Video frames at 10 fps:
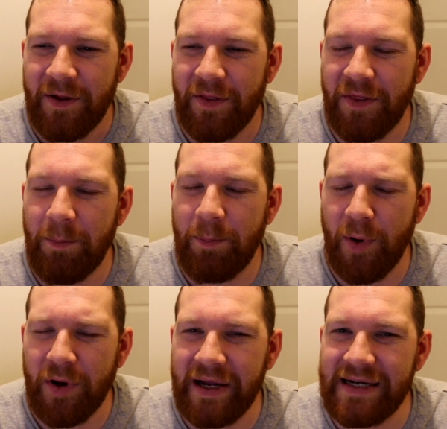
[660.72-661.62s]
the
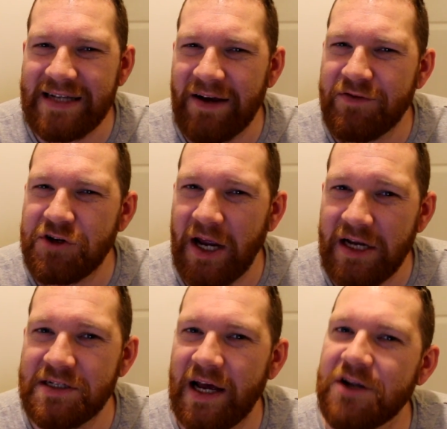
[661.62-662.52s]
bookies have
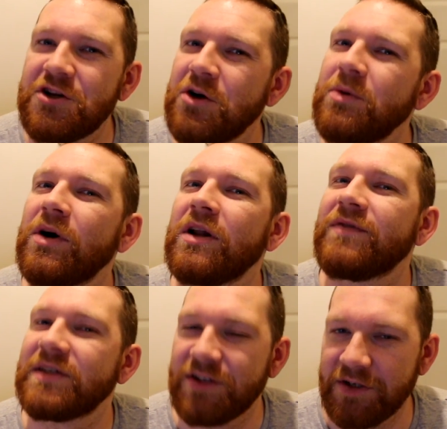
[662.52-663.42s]
changed their tune all of
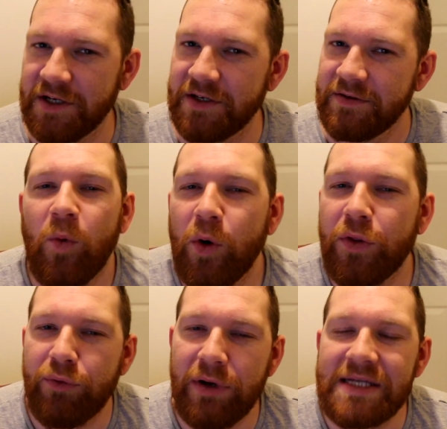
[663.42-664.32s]
a sudden. We were
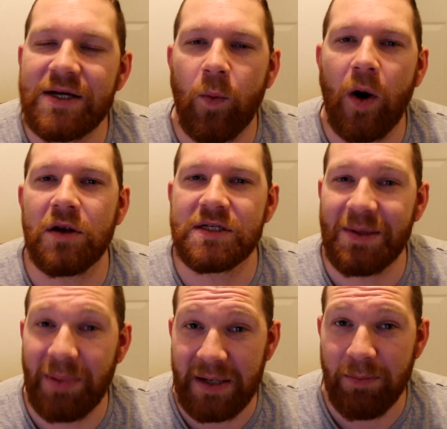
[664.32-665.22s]
3-1 to
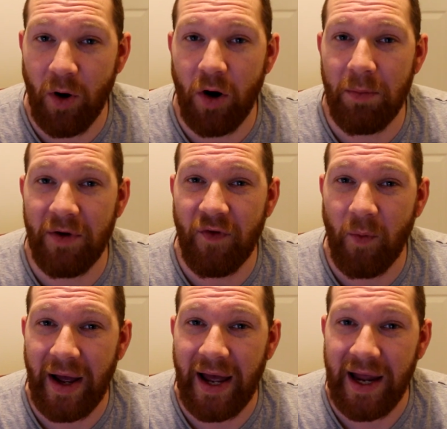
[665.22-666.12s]
beat Bournemouth
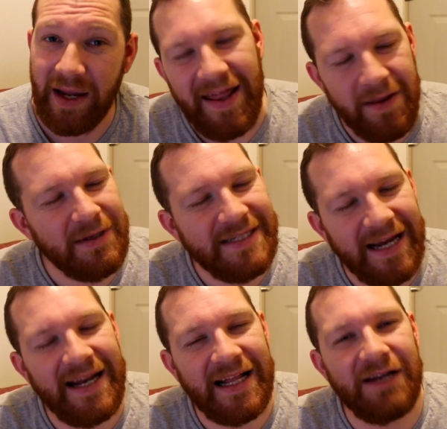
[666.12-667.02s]
away. And they were
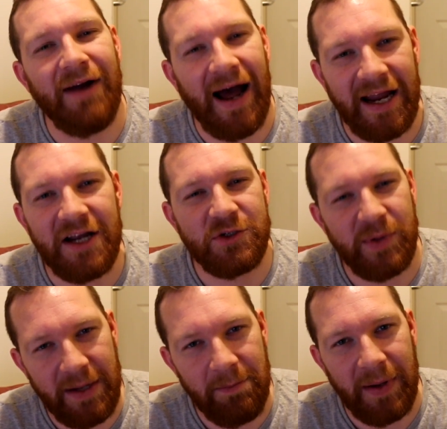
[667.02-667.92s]
technically right because we
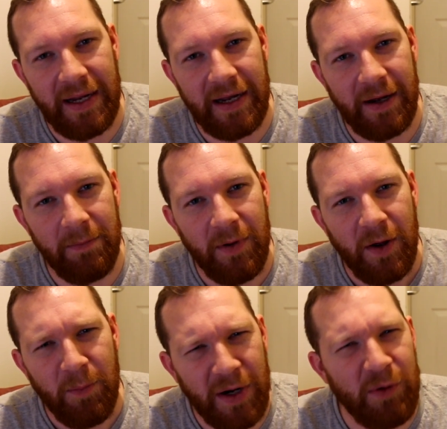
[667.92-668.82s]
did beat them,
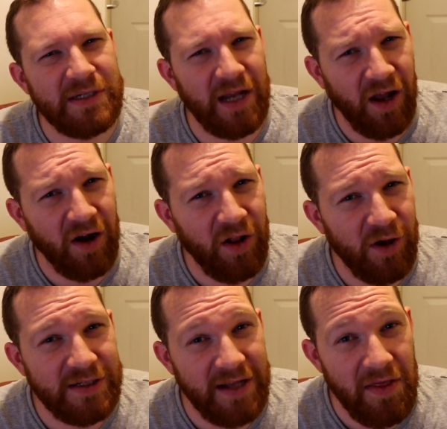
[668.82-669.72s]
but it was a lot
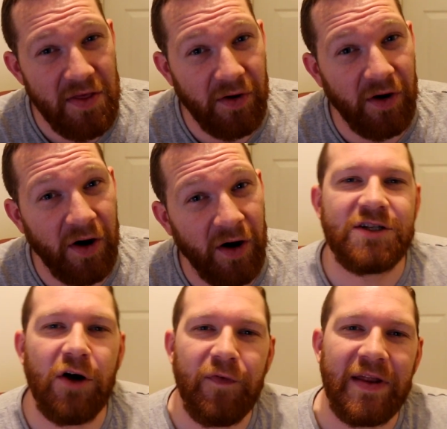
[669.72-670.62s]
closer than they thought.
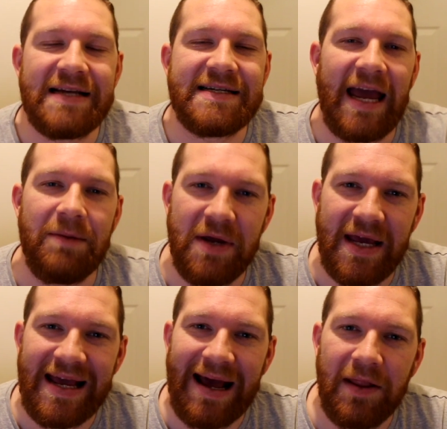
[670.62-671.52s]
So for this game, you
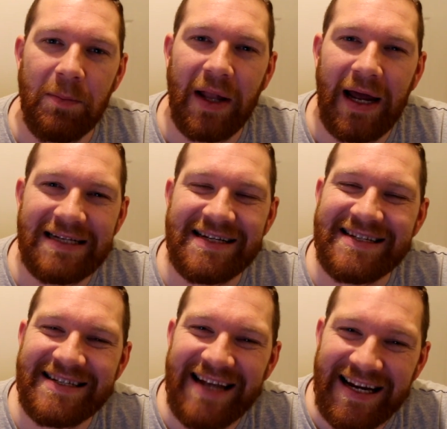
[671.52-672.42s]
can get the Blades at
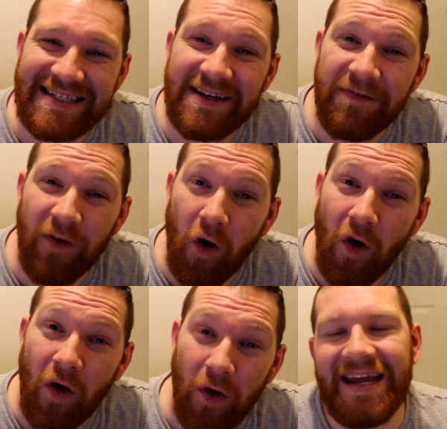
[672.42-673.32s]

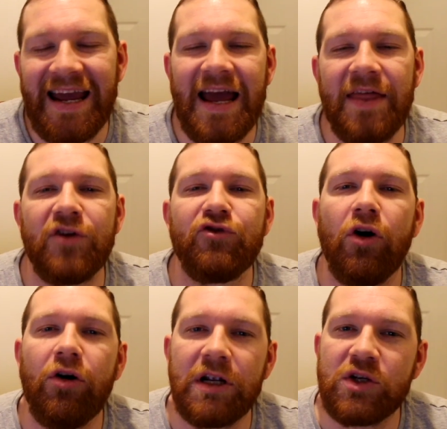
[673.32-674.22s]
6-4. You can get the
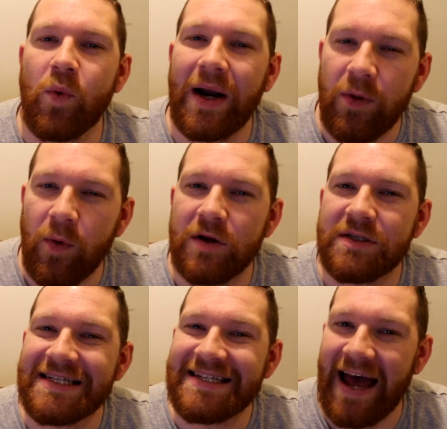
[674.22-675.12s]
draw at
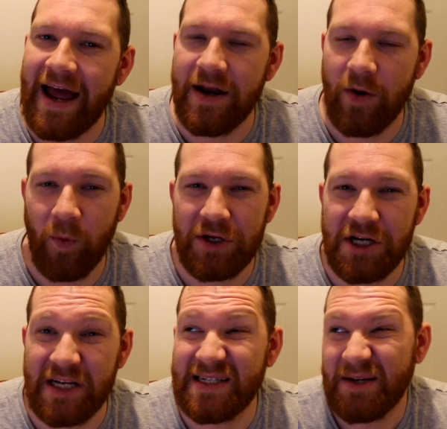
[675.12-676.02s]
21-10, which
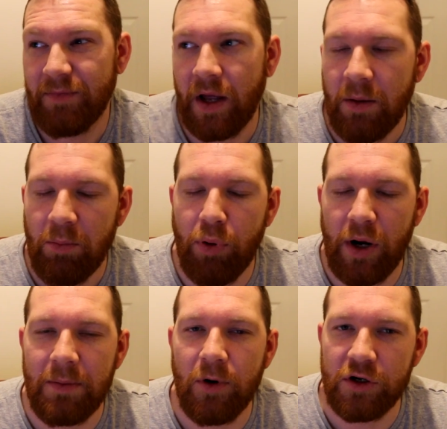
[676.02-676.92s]
is
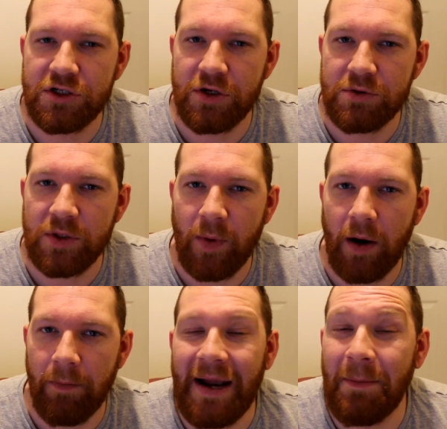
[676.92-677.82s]
pretty much
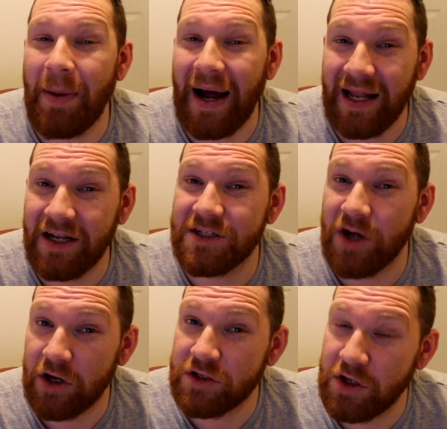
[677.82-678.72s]
2-1. And Palace
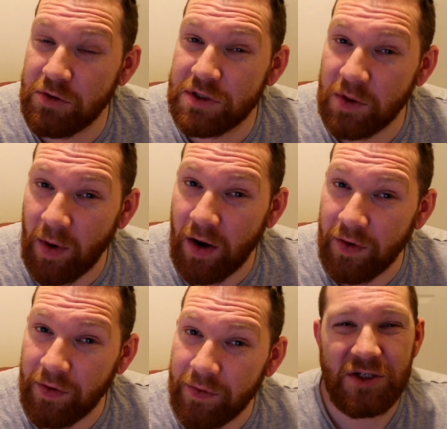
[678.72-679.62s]
are 2-1.
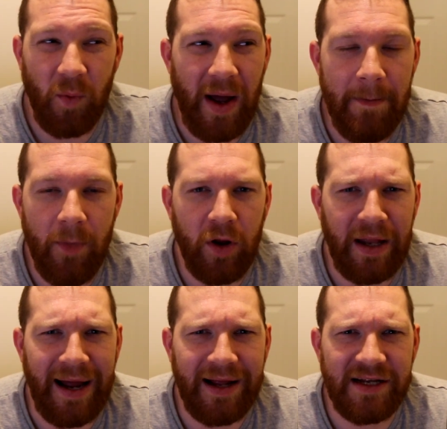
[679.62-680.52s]
So we're more
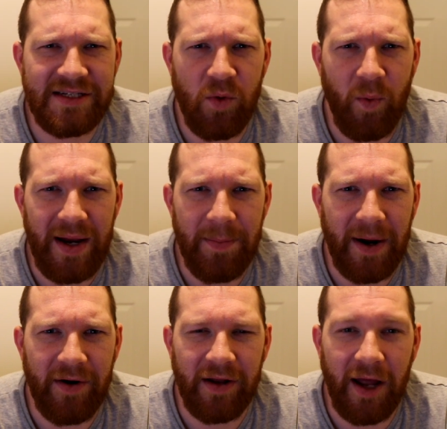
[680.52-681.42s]
likely to win,
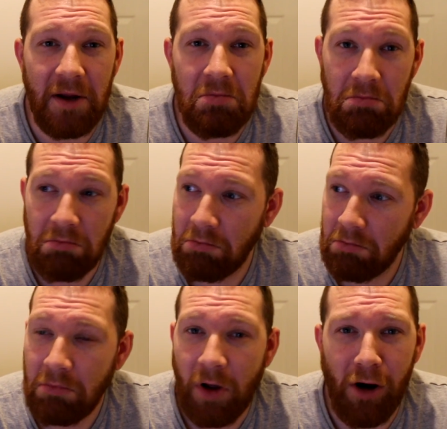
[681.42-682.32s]
apparently.
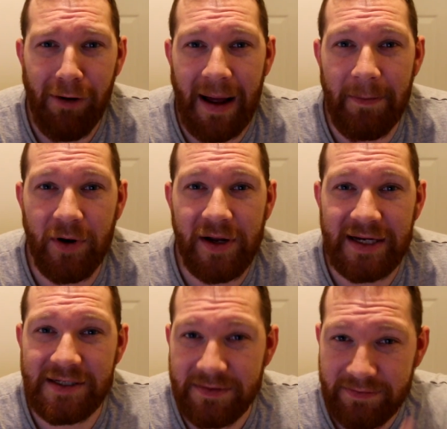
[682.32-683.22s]
Alright,
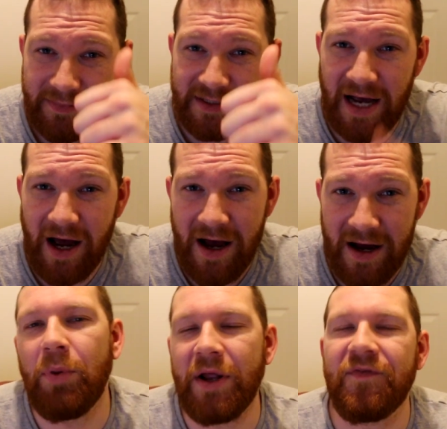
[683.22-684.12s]
bookies.
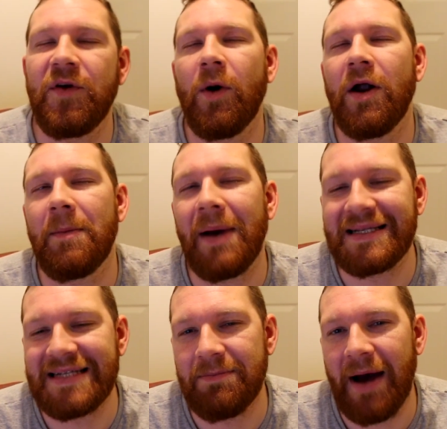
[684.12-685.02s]
Ta. But if you want a
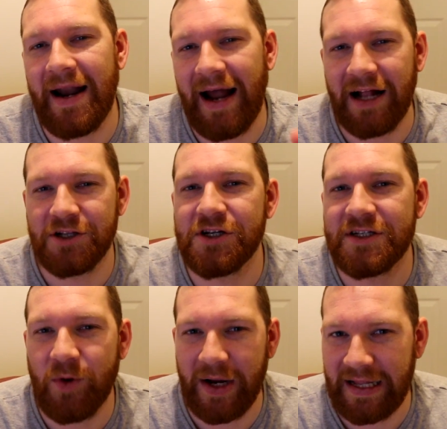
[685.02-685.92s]
betting man, I'll
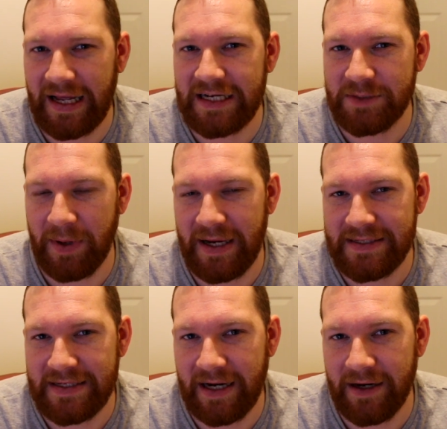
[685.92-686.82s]
just quickly explain
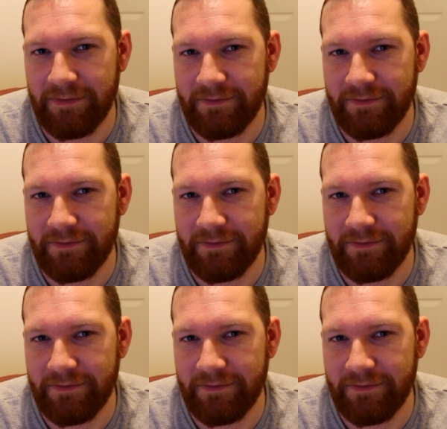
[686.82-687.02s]
to you.